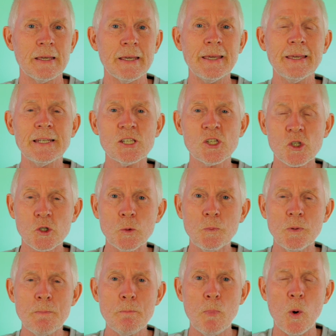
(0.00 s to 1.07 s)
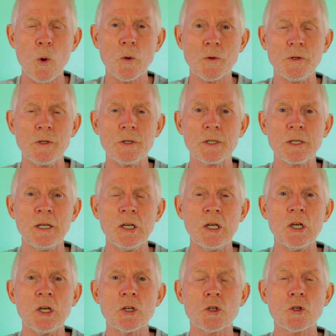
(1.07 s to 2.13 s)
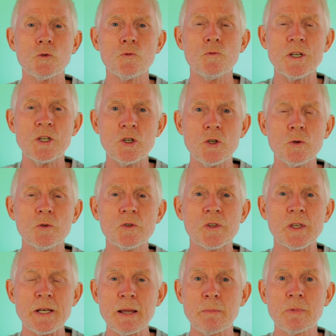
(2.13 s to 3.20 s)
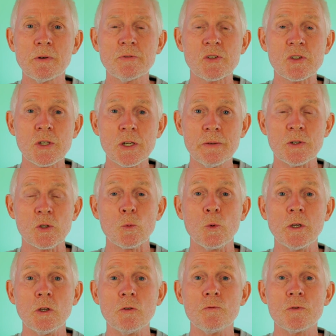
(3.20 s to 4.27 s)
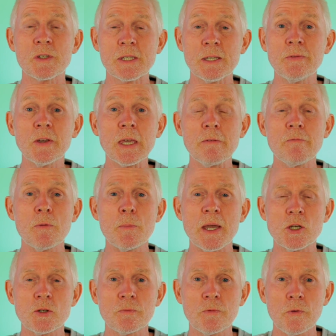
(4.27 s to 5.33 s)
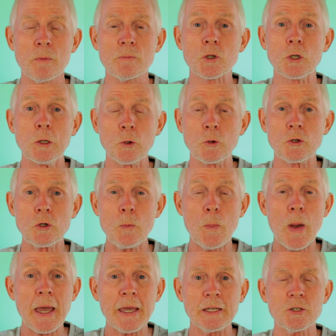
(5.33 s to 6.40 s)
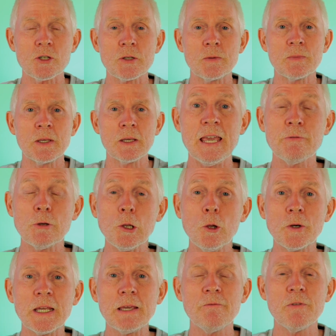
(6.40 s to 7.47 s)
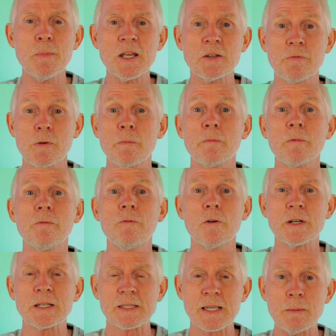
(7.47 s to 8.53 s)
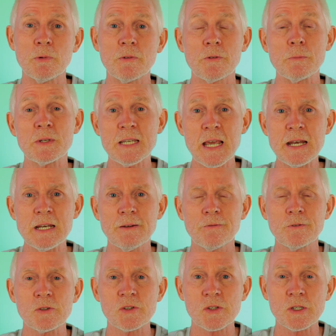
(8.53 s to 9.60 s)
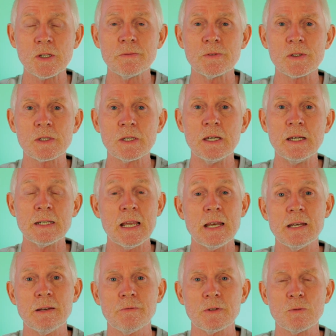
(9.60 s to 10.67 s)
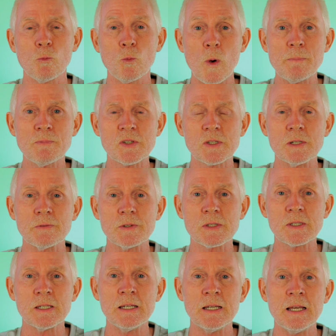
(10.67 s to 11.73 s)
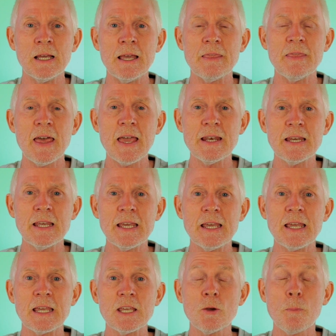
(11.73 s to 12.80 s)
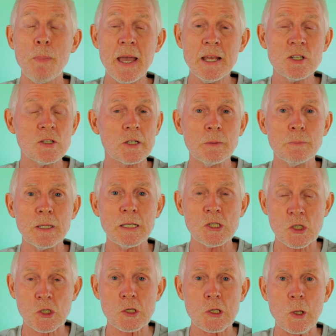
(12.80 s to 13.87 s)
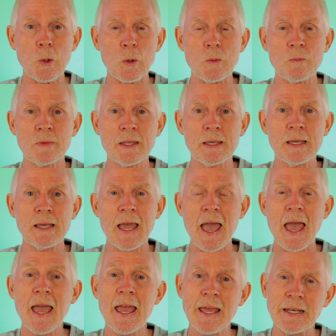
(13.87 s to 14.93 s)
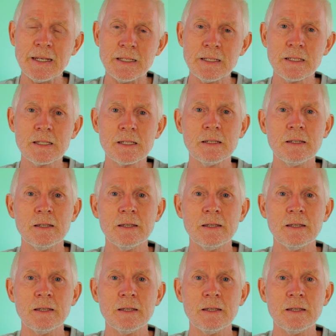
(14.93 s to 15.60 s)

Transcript: It is super important to reduce the number of servers where you're receiving information from to load your page. If you're loading information from, for example, from 10 different servers, 10 different web servers, then your page is going to be slow. And